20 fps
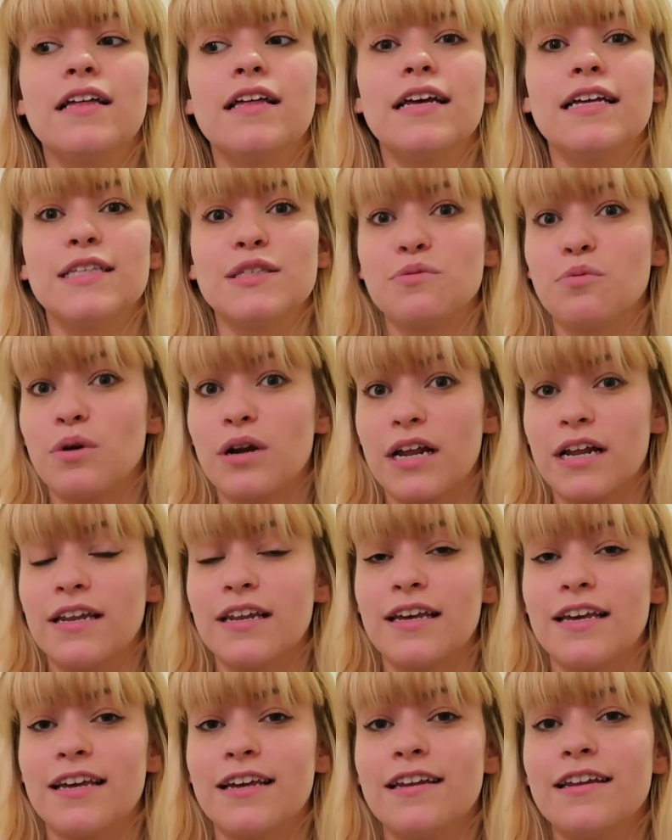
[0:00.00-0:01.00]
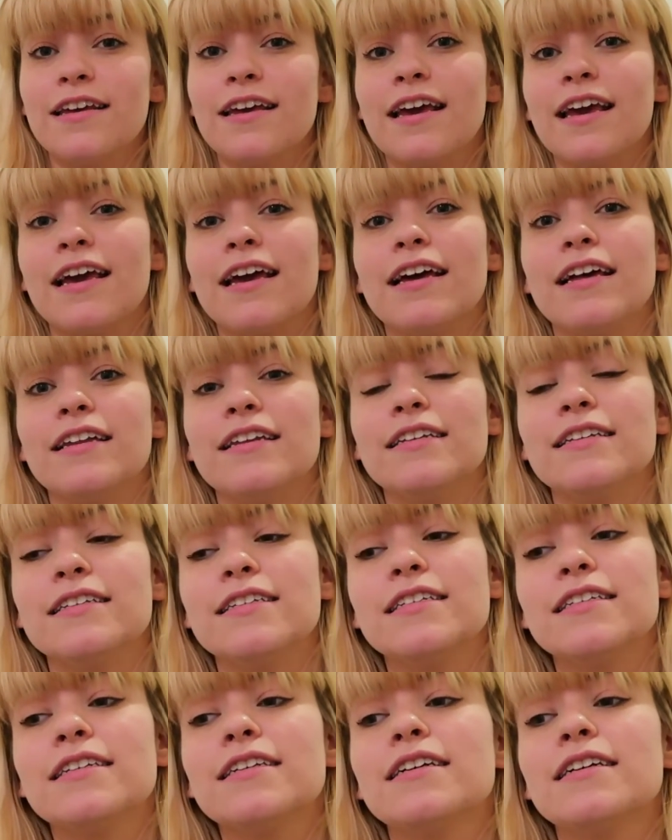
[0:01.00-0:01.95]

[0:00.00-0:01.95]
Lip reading: it's what I need, and